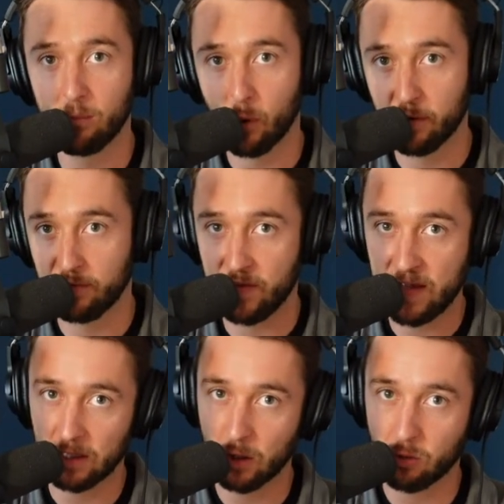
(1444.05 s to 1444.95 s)
more
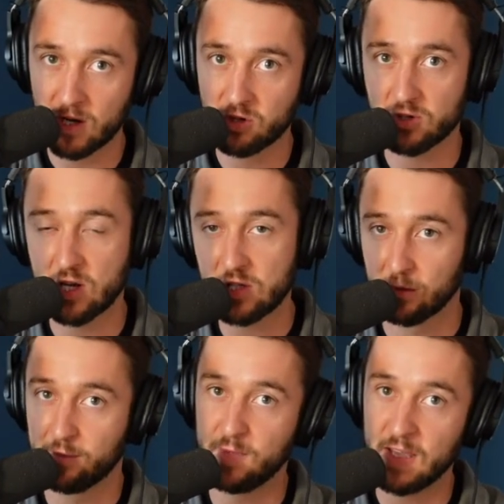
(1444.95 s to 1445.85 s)
via lower interest rates or
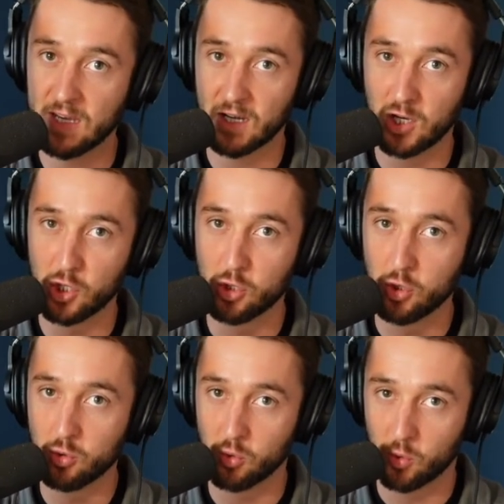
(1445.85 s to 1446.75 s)
via a new